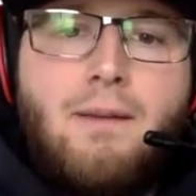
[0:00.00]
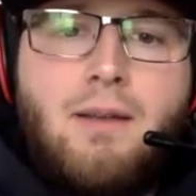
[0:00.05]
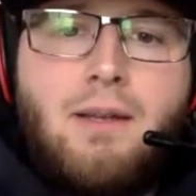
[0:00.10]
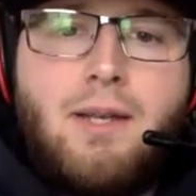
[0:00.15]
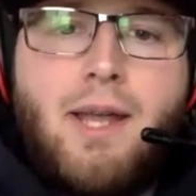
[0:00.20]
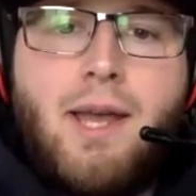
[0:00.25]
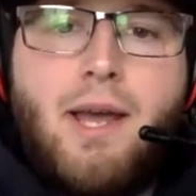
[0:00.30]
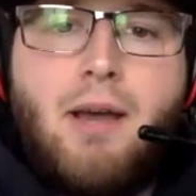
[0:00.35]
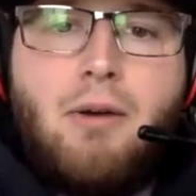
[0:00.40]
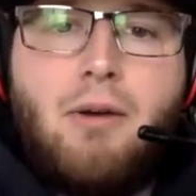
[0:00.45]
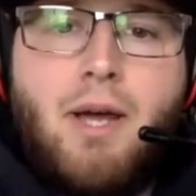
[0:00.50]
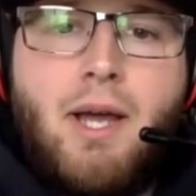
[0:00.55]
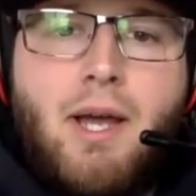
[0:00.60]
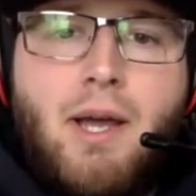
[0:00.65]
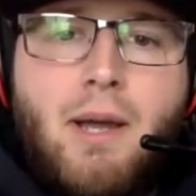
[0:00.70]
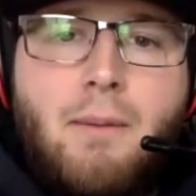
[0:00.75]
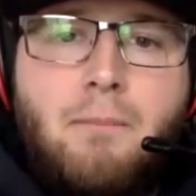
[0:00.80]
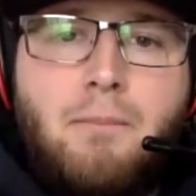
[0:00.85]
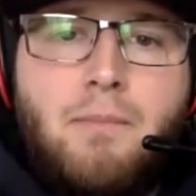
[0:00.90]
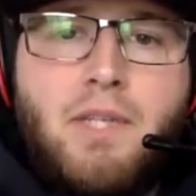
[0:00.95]

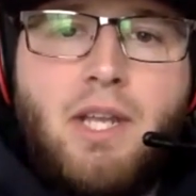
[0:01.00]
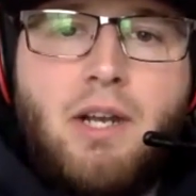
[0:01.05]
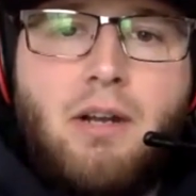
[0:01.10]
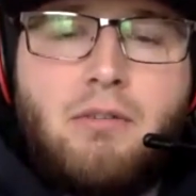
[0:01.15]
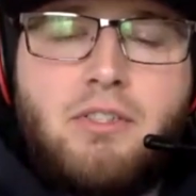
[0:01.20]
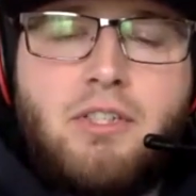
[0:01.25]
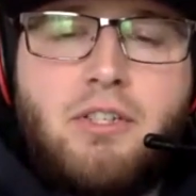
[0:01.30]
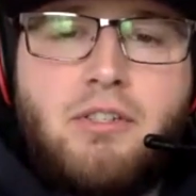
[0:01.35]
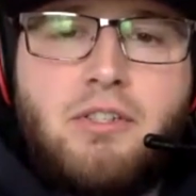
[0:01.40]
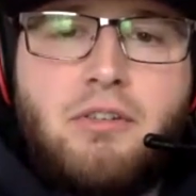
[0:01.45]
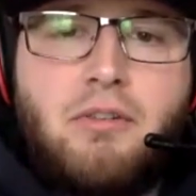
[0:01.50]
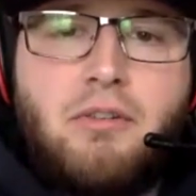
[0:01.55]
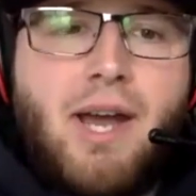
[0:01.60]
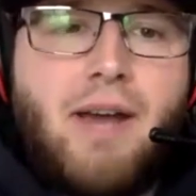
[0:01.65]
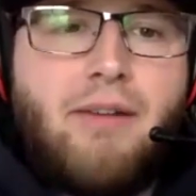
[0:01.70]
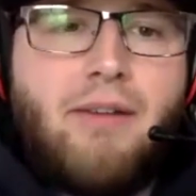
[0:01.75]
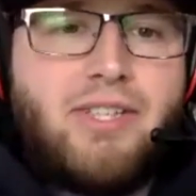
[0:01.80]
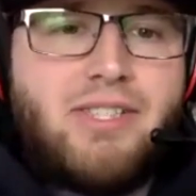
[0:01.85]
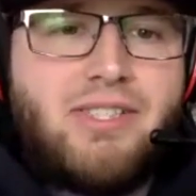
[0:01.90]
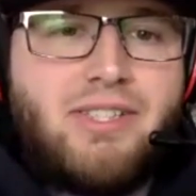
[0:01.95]
Now, Tutu
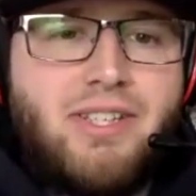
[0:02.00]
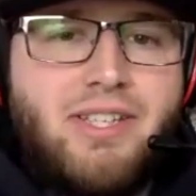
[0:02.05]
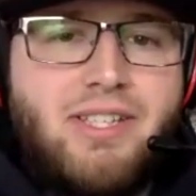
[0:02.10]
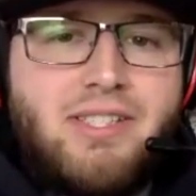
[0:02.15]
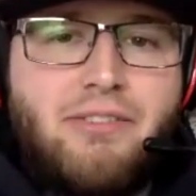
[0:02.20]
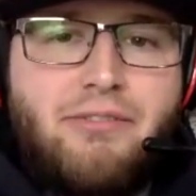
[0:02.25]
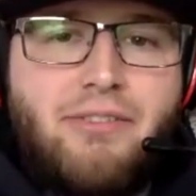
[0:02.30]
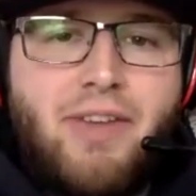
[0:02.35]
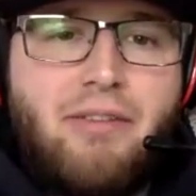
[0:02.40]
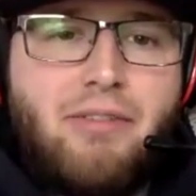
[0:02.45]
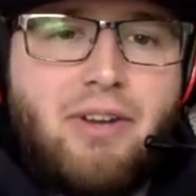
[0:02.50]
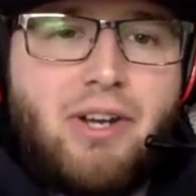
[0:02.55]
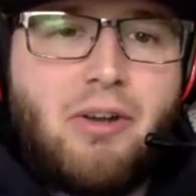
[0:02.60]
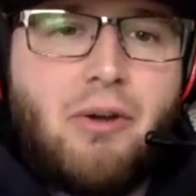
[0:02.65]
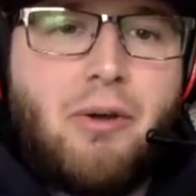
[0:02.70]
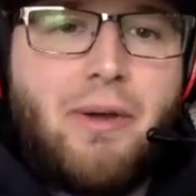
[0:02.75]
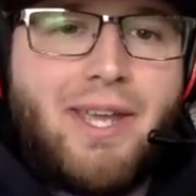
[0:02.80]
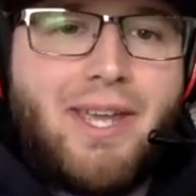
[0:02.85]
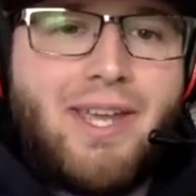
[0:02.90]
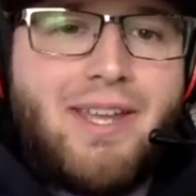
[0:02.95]
obviously is the favorite
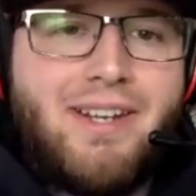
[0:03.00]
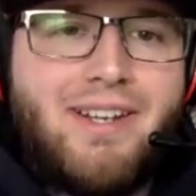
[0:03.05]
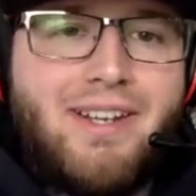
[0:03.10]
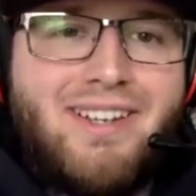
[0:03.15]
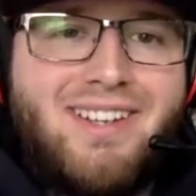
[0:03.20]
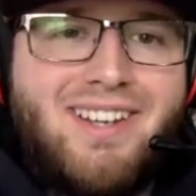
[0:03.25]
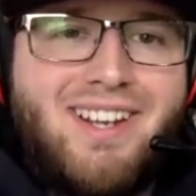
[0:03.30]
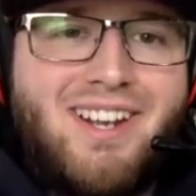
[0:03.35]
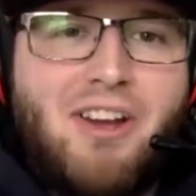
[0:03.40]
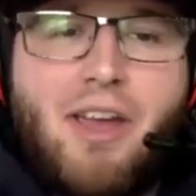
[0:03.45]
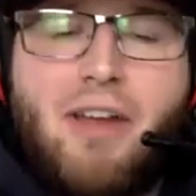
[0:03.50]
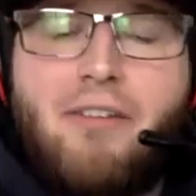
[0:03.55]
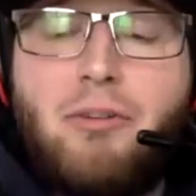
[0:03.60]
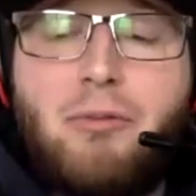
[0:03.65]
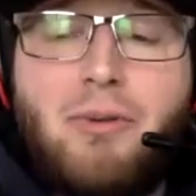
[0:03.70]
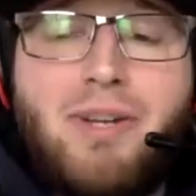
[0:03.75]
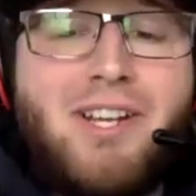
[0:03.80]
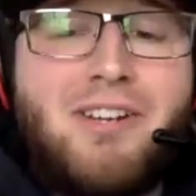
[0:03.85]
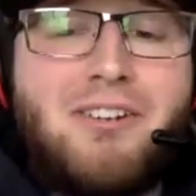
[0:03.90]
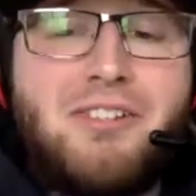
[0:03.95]
going in.
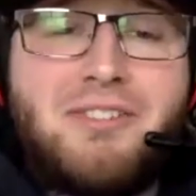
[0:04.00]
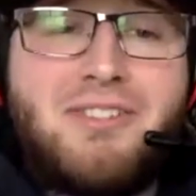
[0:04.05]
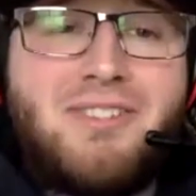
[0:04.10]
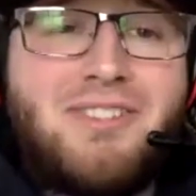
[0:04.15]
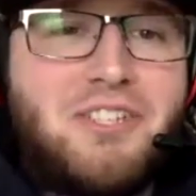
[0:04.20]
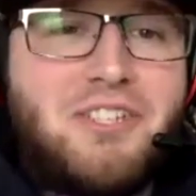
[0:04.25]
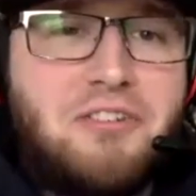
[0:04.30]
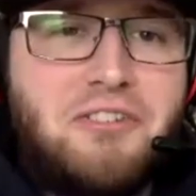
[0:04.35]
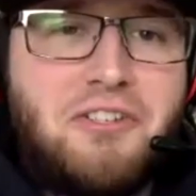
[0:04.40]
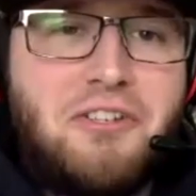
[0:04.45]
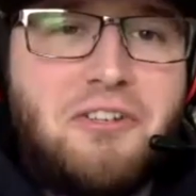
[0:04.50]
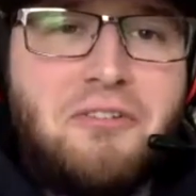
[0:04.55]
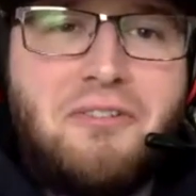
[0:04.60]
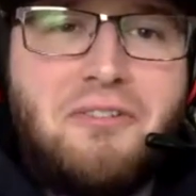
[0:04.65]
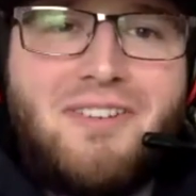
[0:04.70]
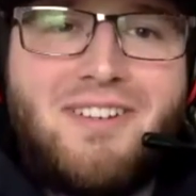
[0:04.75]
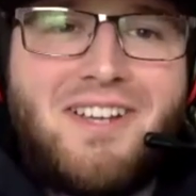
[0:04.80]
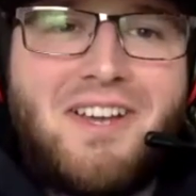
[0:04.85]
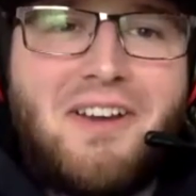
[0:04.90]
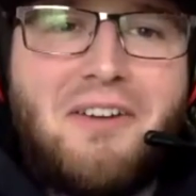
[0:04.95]
Everyone knows Tutu
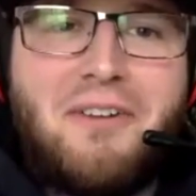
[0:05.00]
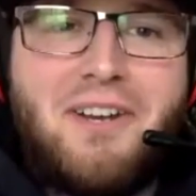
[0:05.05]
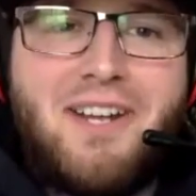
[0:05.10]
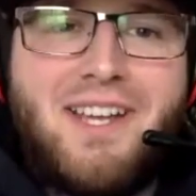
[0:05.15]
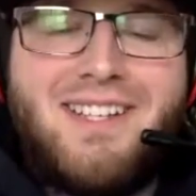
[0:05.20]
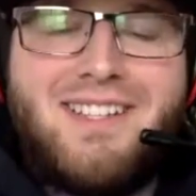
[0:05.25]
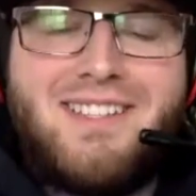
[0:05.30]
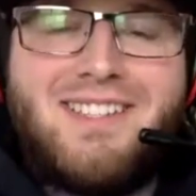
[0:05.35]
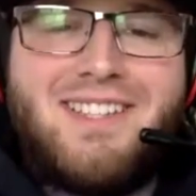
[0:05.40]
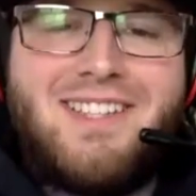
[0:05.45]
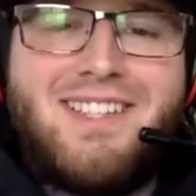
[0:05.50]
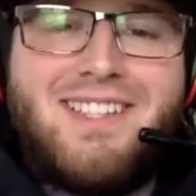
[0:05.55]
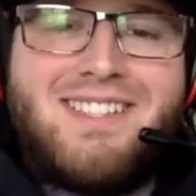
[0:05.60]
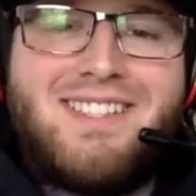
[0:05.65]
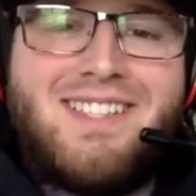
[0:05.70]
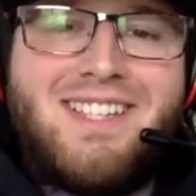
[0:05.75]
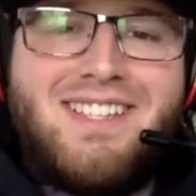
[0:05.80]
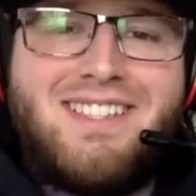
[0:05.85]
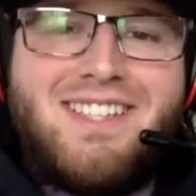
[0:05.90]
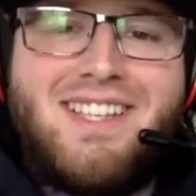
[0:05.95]
going into this
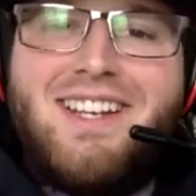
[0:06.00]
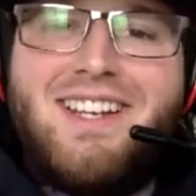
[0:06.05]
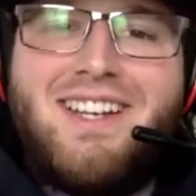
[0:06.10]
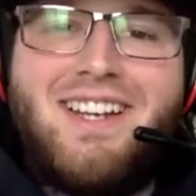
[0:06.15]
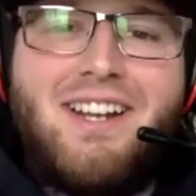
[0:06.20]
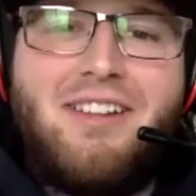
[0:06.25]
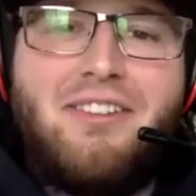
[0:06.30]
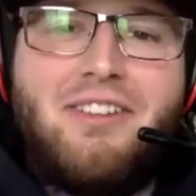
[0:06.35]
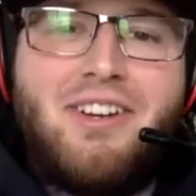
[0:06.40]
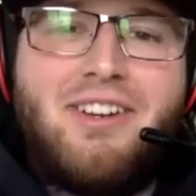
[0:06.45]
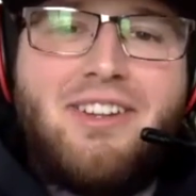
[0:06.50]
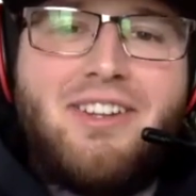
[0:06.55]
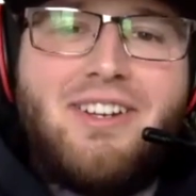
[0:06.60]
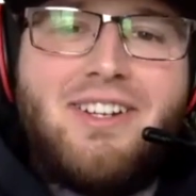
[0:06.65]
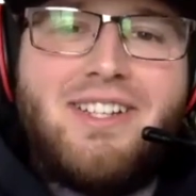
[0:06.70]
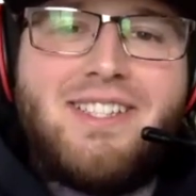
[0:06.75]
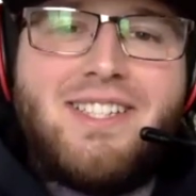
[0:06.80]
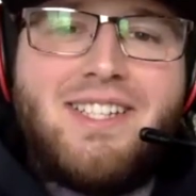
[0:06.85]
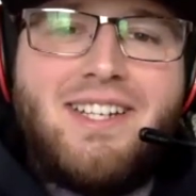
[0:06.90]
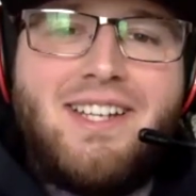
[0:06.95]
season. There
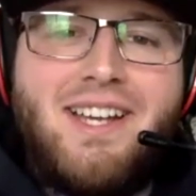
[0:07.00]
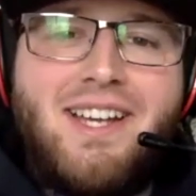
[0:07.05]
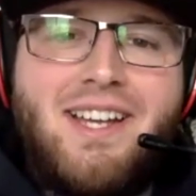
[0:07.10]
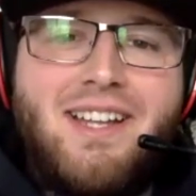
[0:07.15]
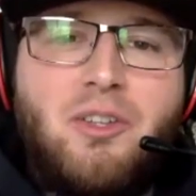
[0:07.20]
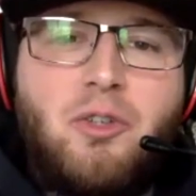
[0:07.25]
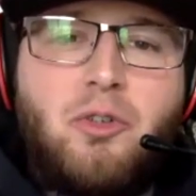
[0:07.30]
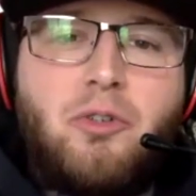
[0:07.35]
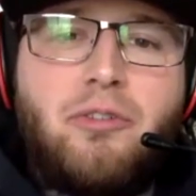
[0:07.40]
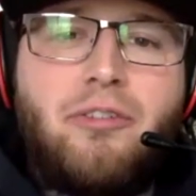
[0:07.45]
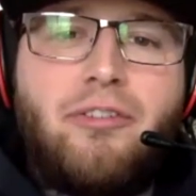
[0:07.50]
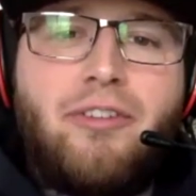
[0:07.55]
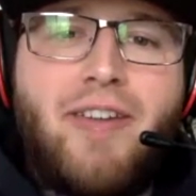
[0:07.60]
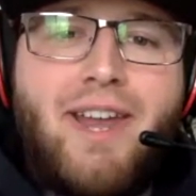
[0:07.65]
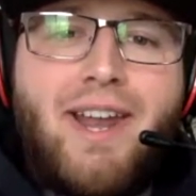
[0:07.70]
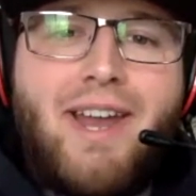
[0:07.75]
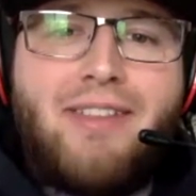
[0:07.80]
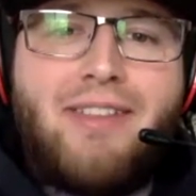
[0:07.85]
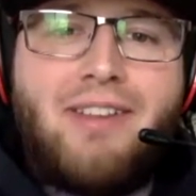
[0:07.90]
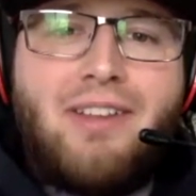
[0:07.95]
isn't a Louisville fan
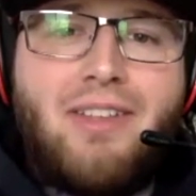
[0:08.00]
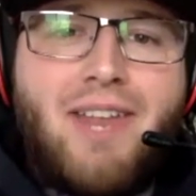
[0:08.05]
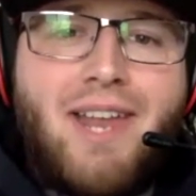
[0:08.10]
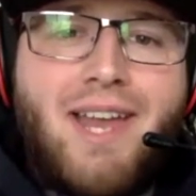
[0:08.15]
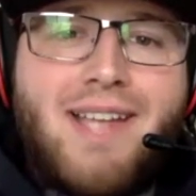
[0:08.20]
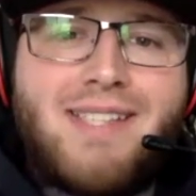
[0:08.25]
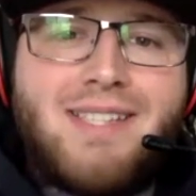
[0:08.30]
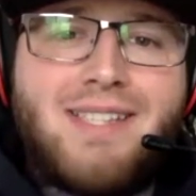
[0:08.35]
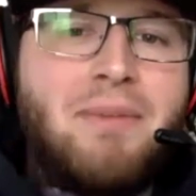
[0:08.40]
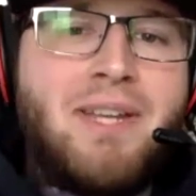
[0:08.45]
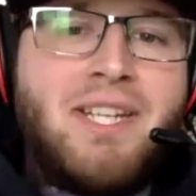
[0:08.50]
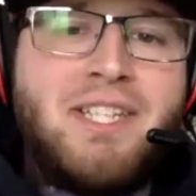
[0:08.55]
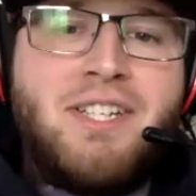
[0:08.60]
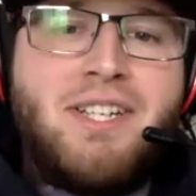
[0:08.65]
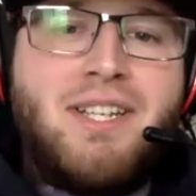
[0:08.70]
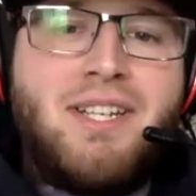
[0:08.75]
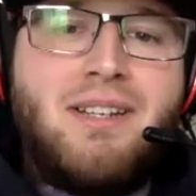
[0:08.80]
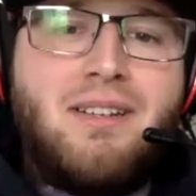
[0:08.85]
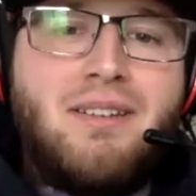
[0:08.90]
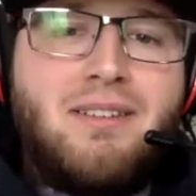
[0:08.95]
out there that hasn't
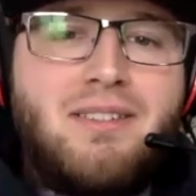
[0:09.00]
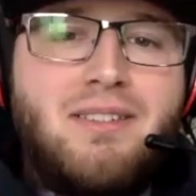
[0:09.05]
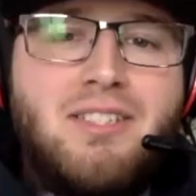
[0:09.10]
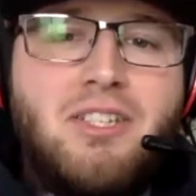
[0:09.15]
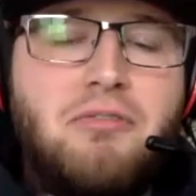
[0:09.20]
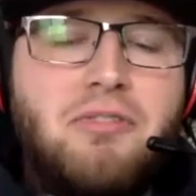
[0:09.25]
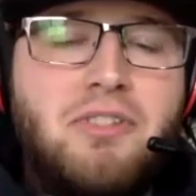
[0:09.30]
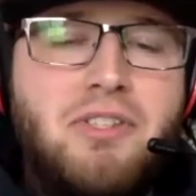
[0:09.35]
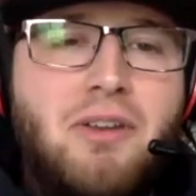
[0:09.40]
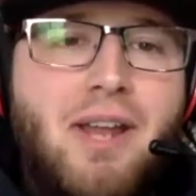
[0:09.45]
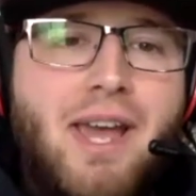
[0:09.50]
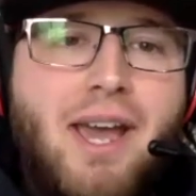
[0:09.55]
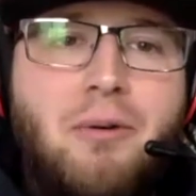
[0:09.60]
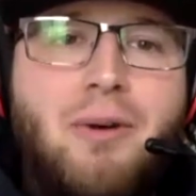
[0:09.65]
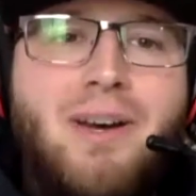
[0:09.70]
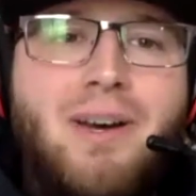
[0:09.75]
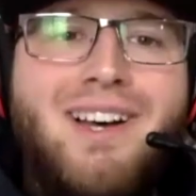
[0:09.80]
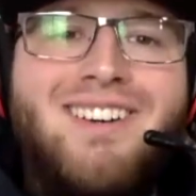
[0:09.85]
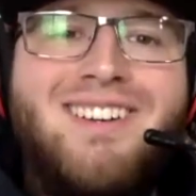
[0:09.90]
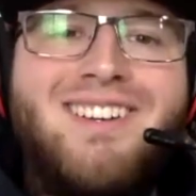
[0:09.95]
mentioned Tutu that
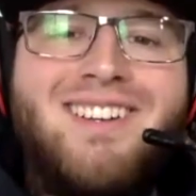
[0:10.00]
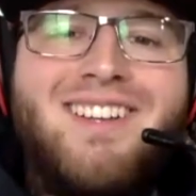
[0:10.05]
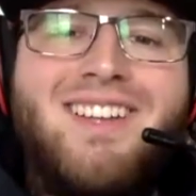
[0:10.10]
well.